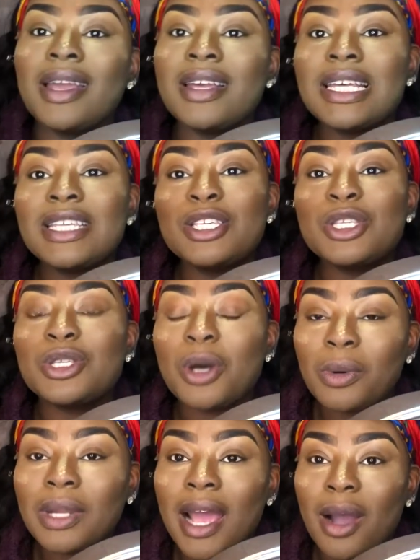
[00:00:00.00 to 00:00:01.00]
It's sold
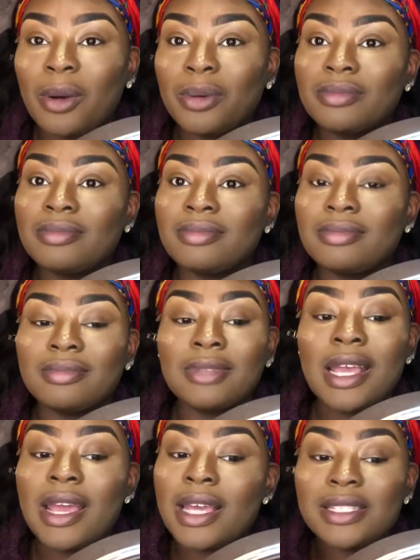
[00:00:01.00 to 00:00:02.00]
out.
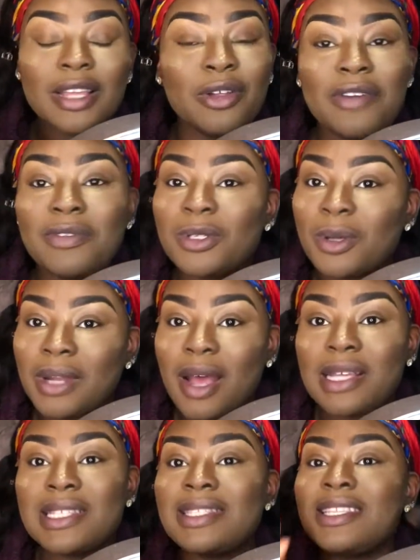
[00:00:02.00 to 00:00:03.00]
It's not even sold out,
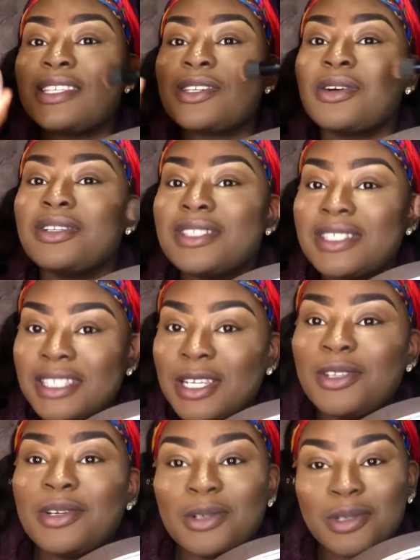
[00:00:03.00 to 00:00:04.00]
it's
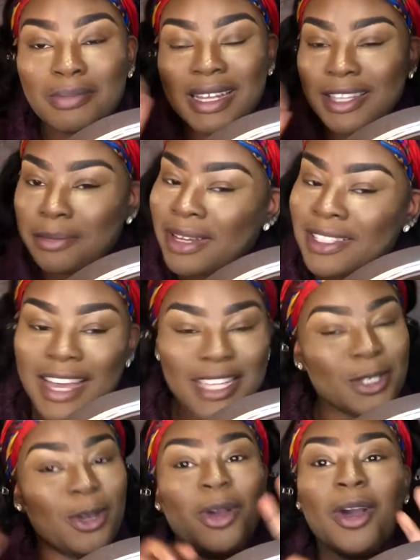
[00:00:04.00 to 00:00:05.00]
discontinued. Pata pata is
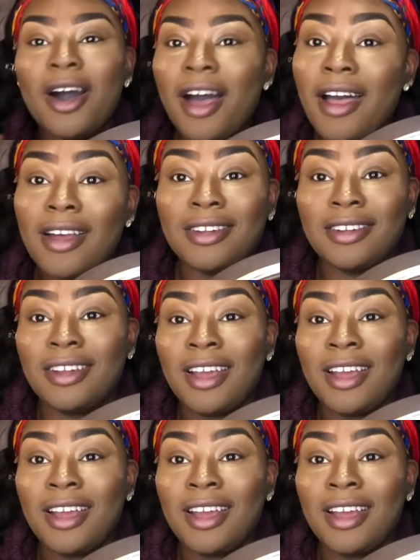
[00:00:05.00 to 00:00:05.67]
gone.